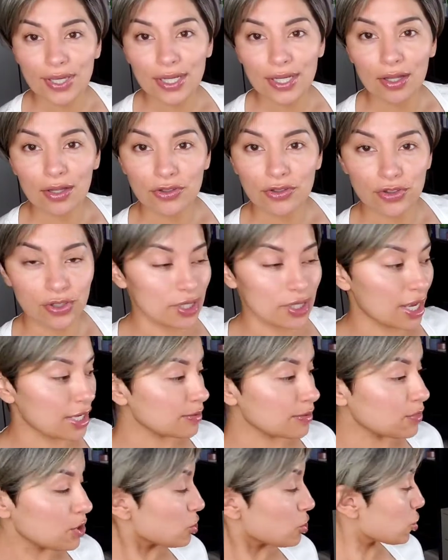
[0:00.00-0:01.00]
and I'll
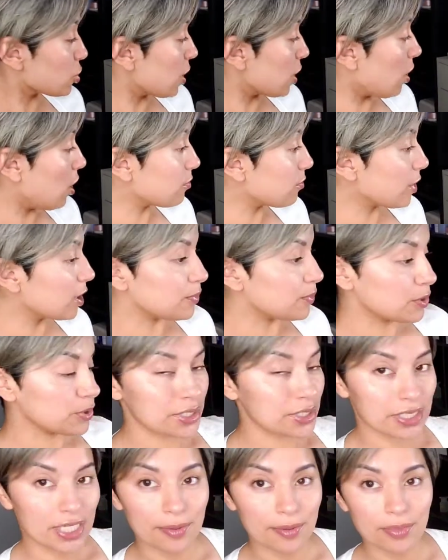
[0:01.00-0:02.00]
line them usually on my
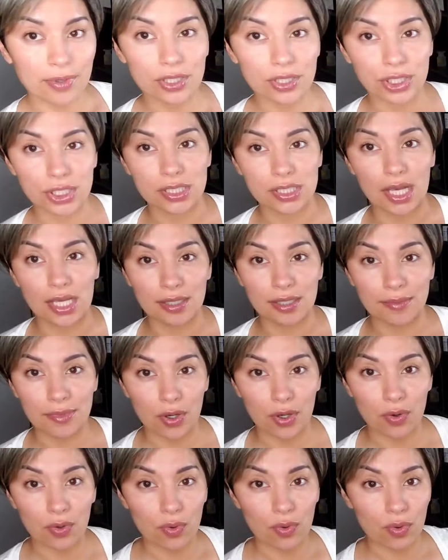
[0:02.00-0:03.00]
beauty table. I'll just line them
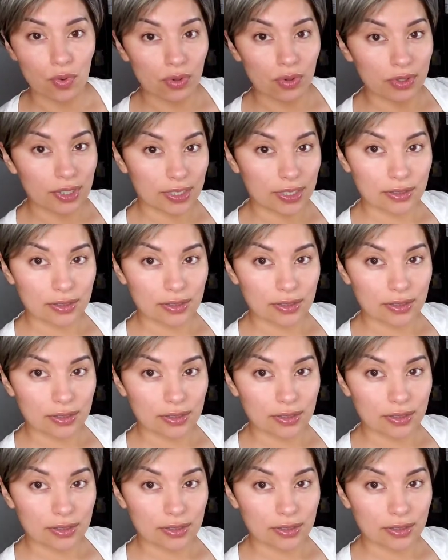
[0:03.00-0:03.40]
the whole